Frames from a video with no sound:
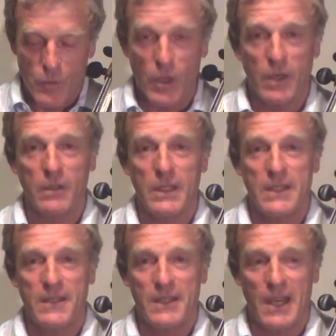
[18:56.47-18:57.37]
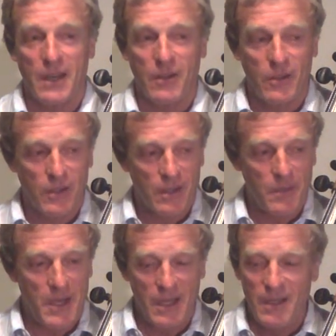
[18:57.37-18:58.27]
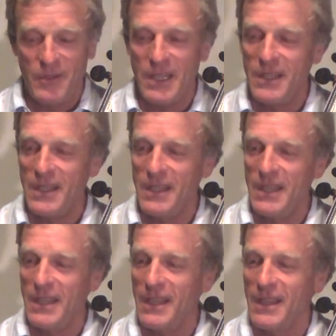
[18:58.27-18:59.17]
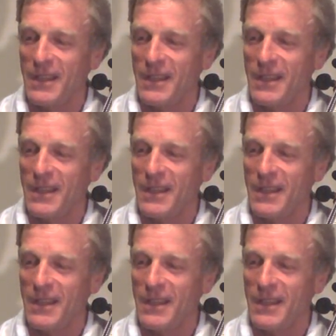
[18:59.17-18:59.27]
Well, it's a start about left-hand technique.